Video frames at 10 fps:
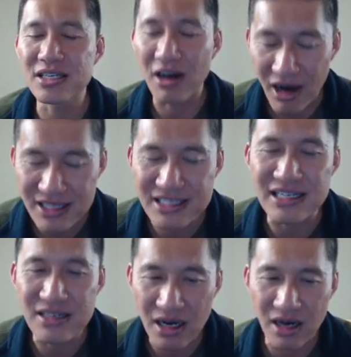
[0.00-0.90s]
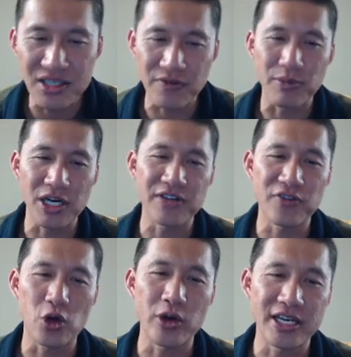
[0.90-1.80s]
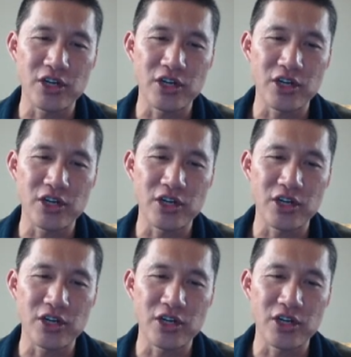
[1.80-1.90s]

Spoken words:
tons and tons of money flowing into